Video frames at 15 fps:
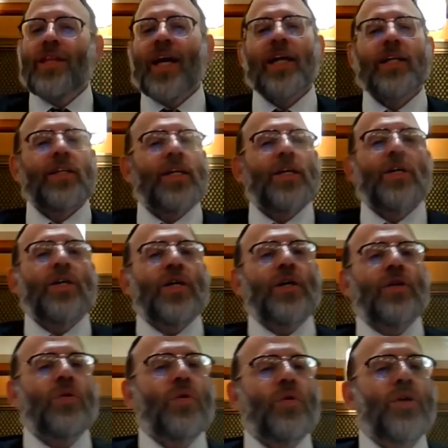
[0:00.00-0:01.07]
that
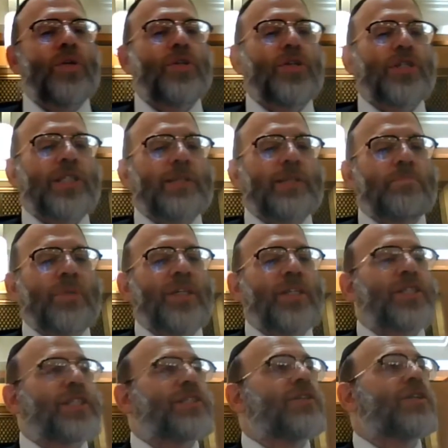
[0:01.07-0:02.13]
in order to
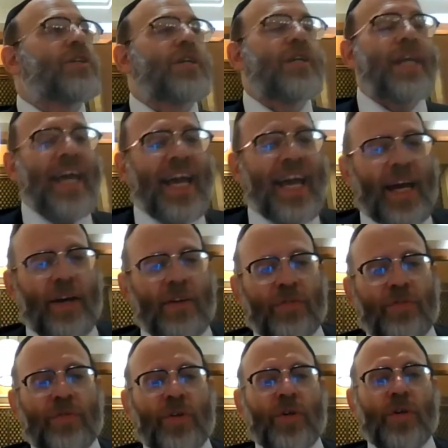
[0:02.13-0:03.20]
split a sukkah in half
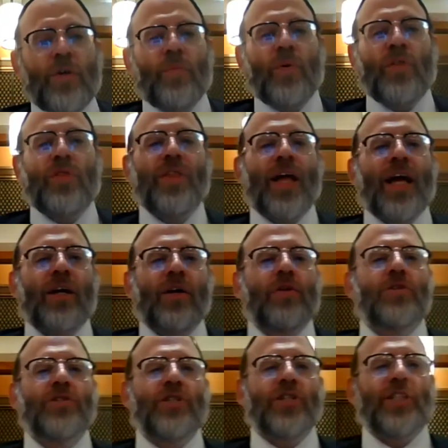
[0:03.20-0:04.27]
with not
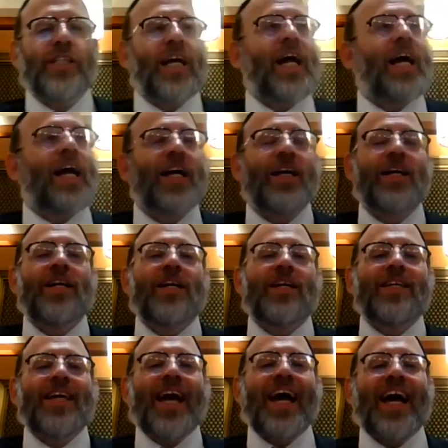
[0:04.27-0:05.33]
kosher schach,
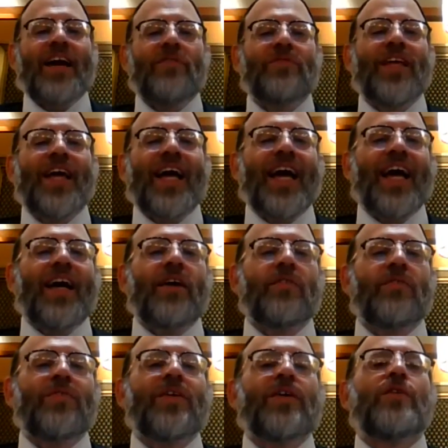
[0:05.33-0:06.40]
you have to
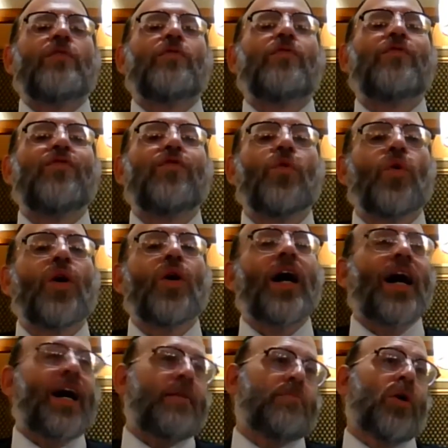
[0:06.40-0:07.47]
have
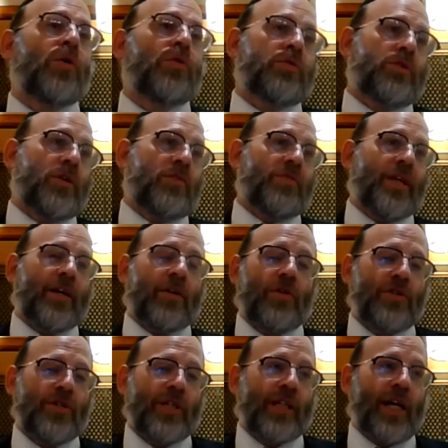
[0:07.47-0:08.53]
4 amot of not
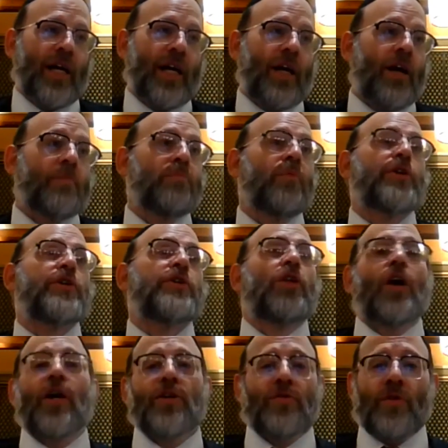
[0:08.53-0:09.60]
kosher schach, a much
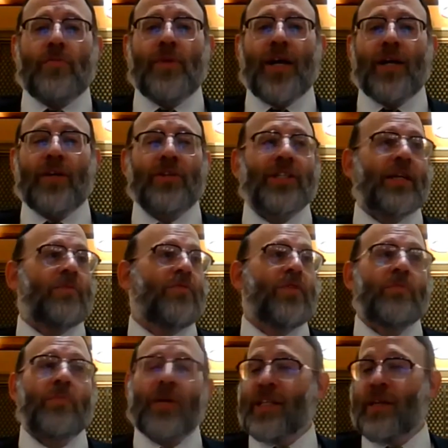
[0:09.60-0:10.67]
larger amount, 7
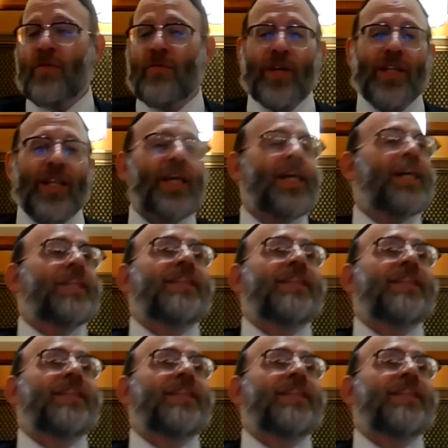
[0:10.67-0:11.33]
feet by 7 feet,